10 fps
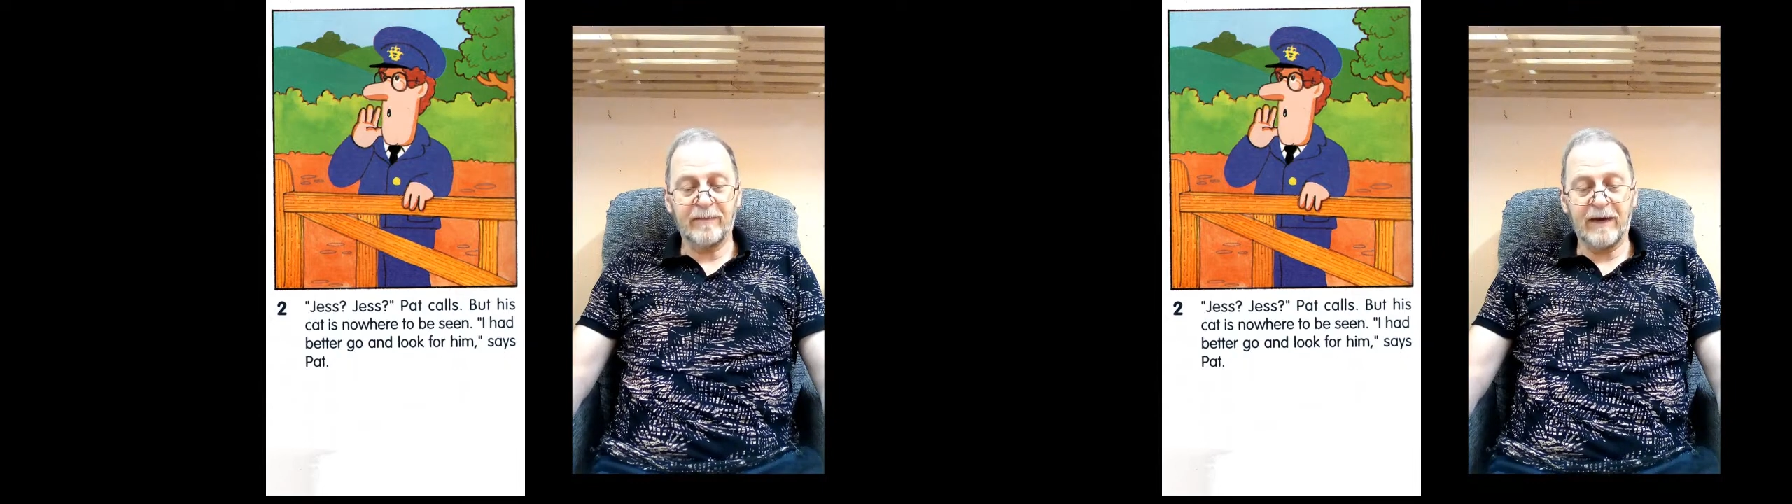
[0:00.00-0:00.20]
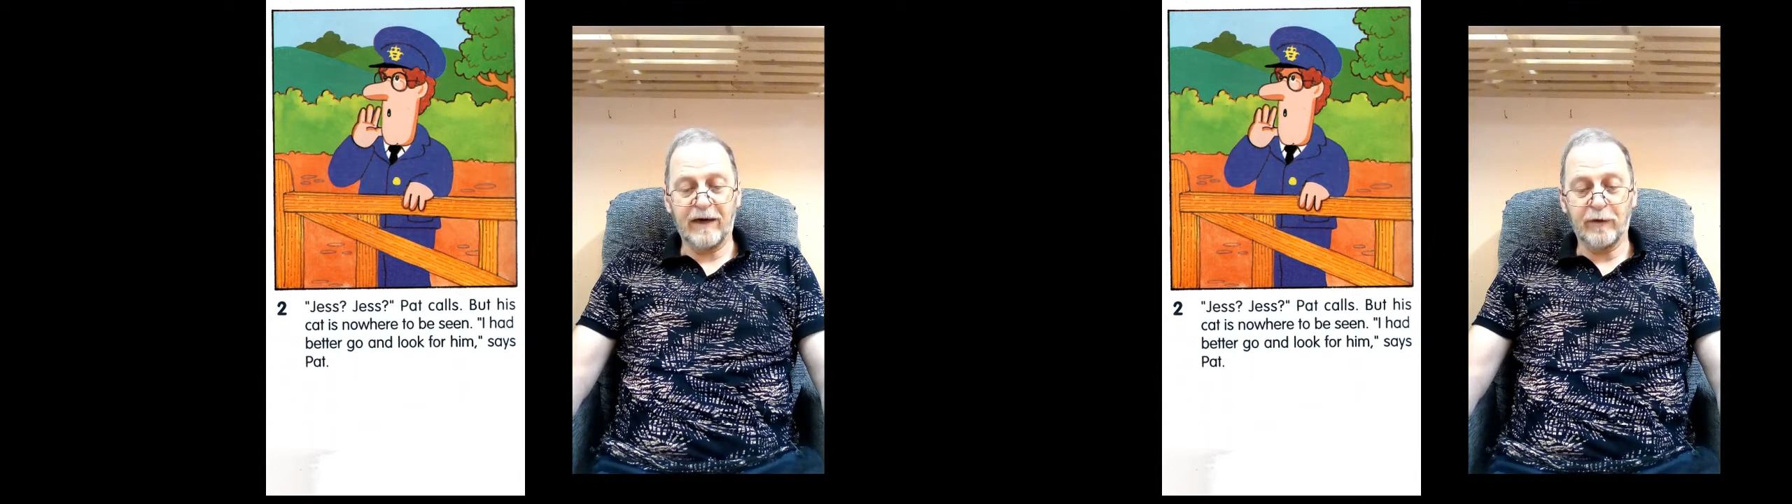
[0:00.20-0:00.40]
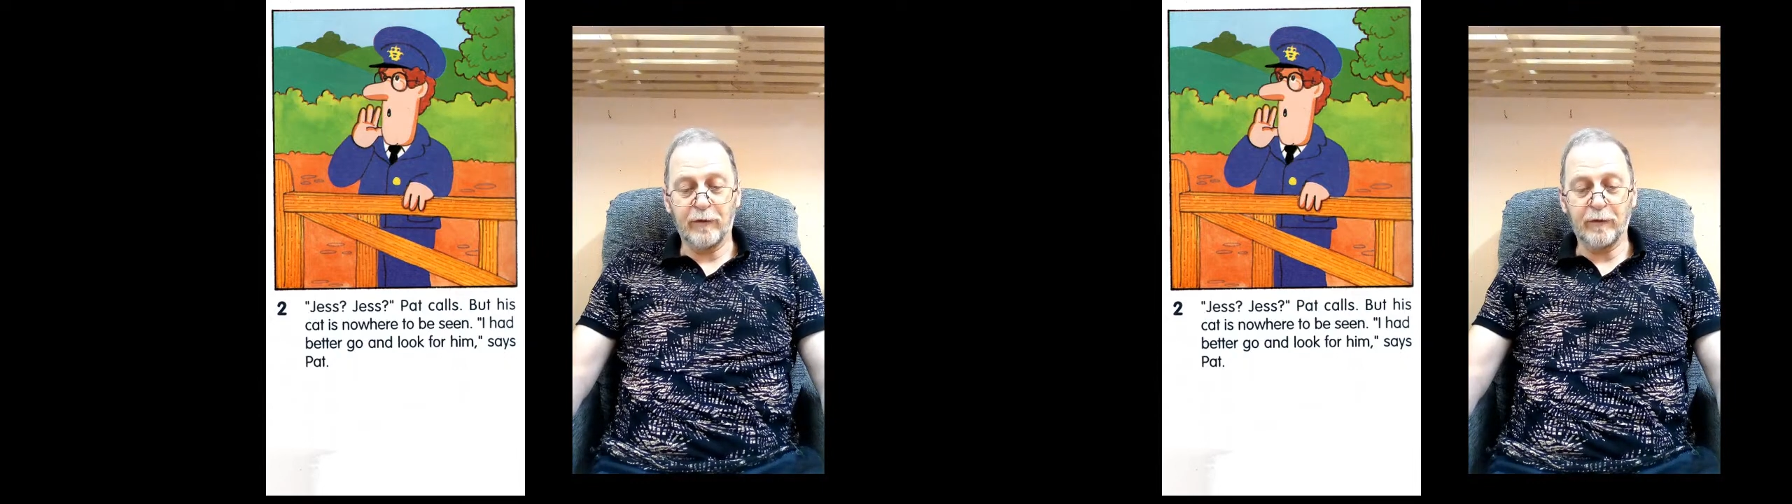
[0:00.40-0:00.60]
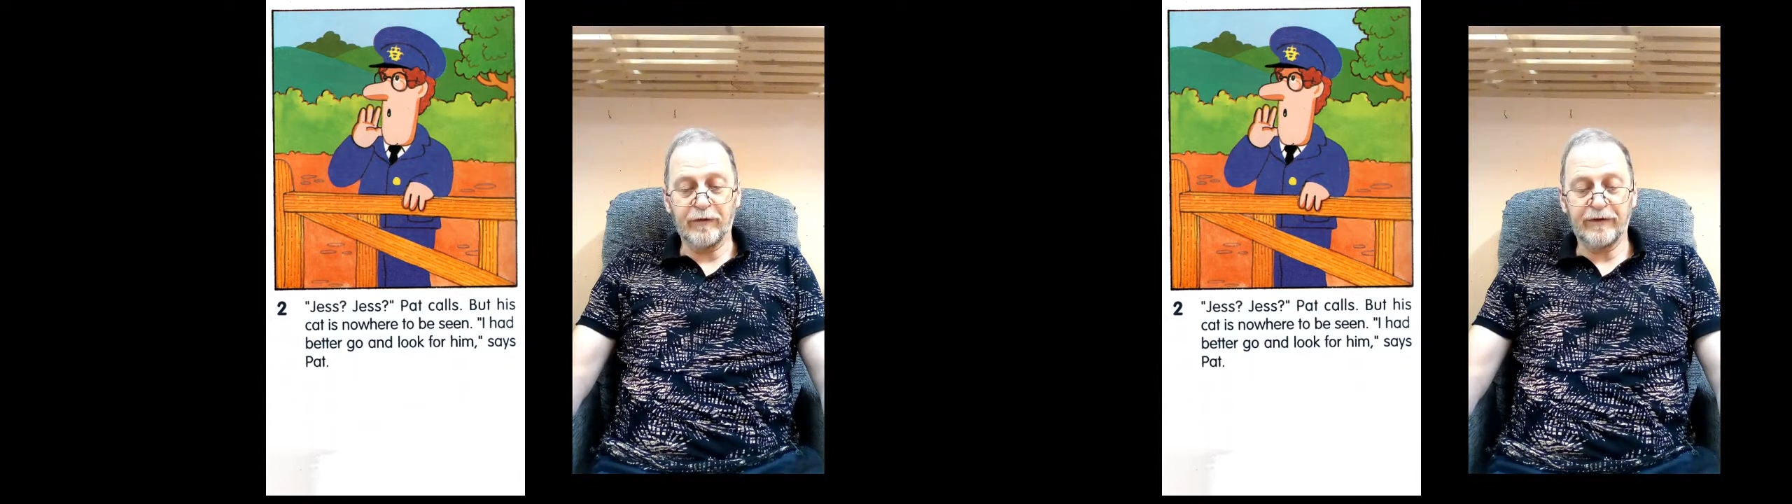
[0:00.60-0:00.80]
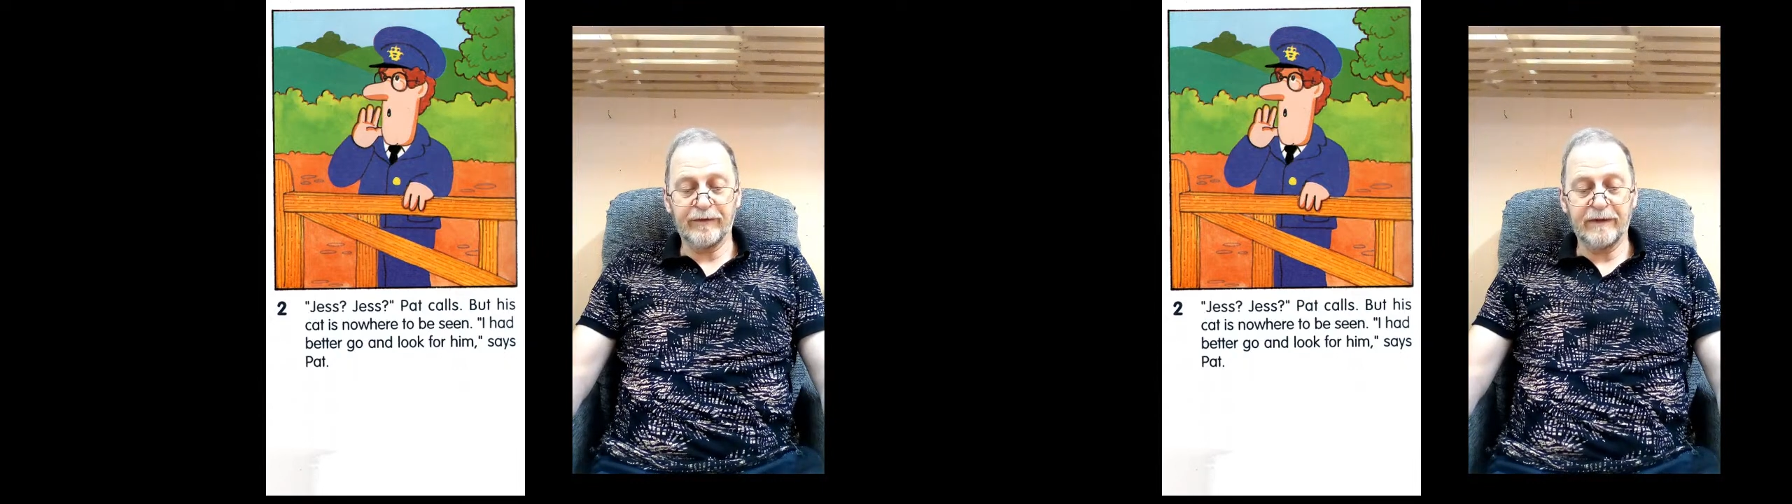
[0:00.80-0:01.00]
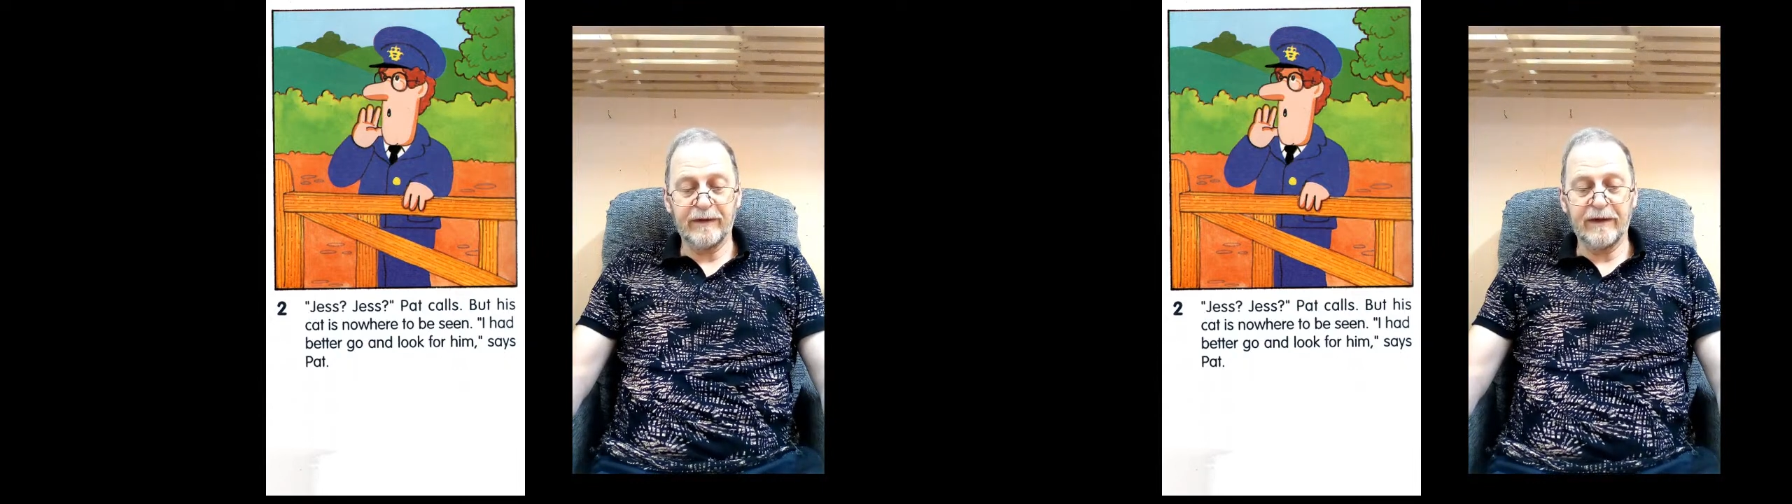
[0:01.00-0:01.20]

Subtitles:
Pat calls,